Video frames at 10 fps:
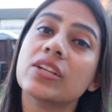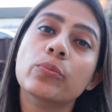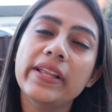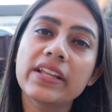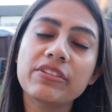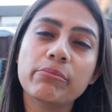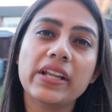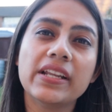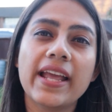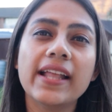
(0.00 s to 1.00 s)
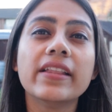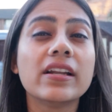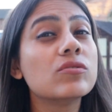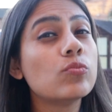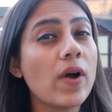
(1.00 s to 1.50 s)
Like we live in Maidenhead,
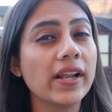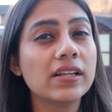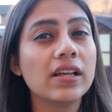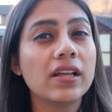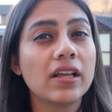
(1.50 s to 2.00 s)
there is one